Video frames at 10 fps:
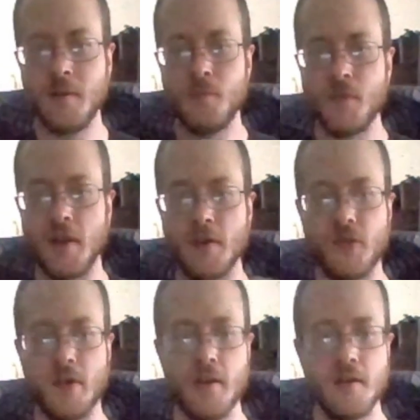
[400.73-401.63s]
And
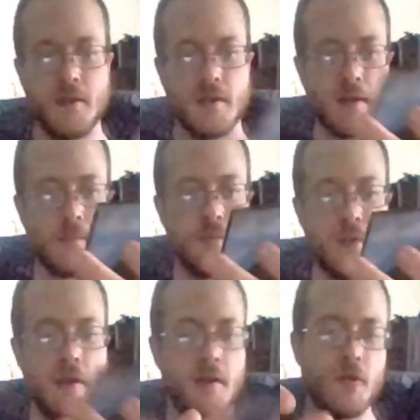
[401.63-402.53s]
it's not, like,
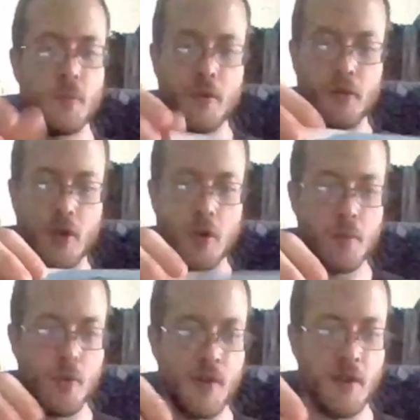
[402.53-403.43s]
it is one of those
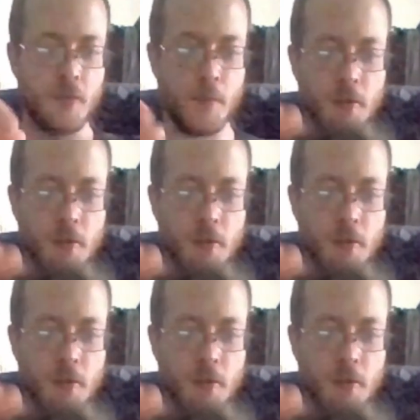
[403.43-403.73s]
cardboard things, but it's